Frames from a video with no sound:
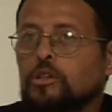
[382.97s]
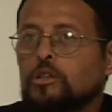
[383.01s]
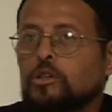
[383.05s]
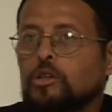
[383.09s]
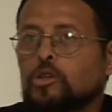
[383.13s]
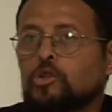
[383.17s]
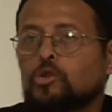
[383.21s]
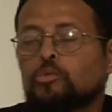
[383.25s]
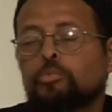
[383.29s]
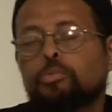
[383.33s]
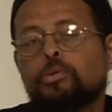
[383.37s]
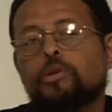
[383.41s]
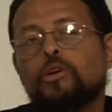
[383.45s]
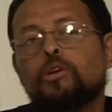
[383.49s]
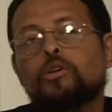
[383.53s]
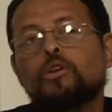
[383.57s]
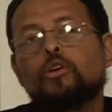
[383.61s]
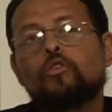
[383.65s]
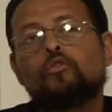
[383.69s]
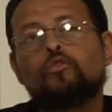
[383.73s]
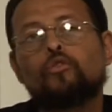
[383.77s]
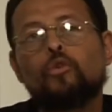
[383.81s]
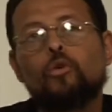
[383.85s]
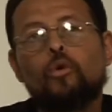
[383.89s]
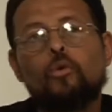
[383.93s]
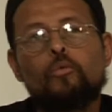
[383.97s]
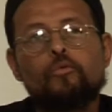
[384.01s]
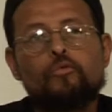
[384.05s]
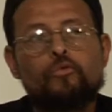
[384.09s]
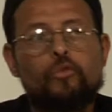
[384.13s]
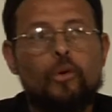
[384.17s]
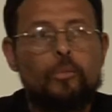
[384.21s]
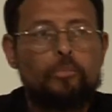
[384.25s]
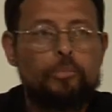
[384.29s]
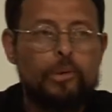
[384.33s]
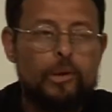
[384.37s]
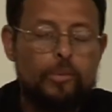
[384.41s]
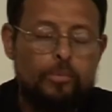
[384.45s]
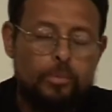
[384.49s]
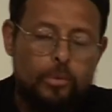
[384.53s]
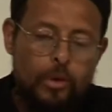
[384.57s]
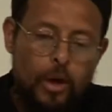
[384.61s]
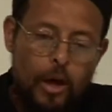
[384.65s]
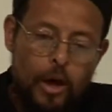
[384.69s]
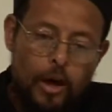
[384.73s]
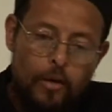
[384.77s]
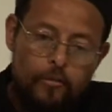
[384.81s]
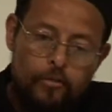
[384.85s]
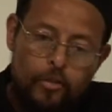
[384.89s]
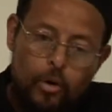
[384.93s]
There's plenty of room for people
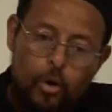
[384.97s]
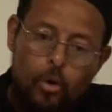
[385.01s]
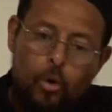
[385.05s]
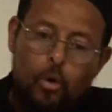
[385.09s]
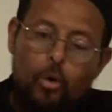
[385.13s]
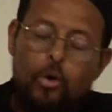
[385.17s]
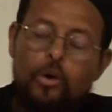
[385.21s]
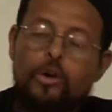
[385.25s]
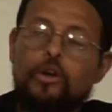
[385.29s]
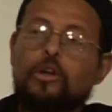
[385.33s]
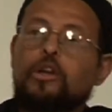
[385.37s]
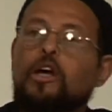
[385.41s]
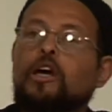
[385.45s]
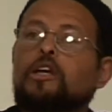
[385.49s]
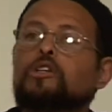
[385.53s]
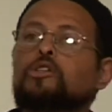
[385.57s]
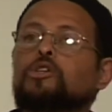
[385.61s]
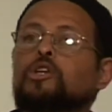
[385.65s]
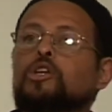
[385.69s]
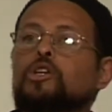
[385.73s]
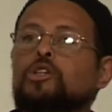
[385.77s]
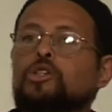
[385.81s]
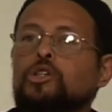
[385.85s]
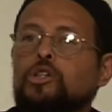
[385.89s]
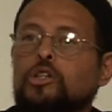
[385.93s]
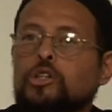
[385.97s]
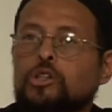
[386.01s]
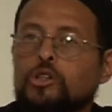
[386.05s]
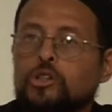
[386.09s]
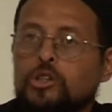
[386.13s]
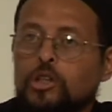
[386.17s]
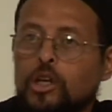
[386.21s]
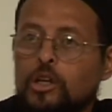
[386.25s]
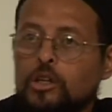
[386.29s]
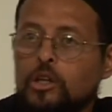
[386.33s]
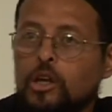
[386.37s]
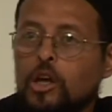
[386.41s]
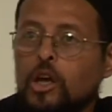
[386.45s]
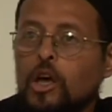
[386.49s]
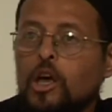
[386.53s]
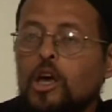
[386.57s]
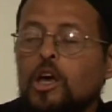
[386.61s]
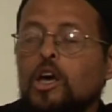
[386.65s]
to have the organizations and